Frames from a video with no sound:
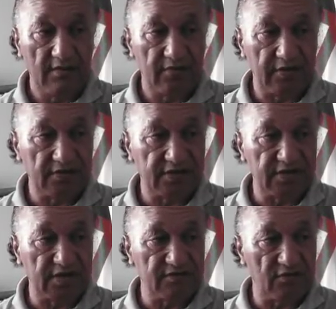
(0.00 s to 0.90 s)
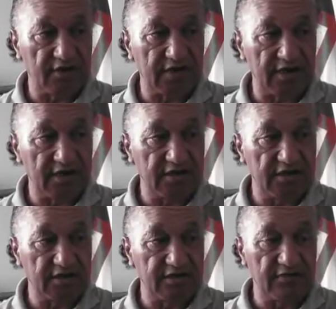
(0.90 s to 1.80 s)
because he doesn't want anything
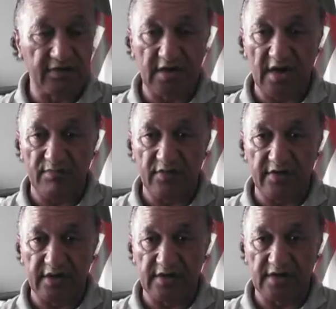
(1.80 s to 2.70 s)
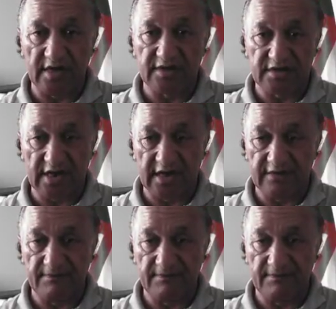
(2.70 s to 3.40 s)
to do with Ngāpuhi. That's sad.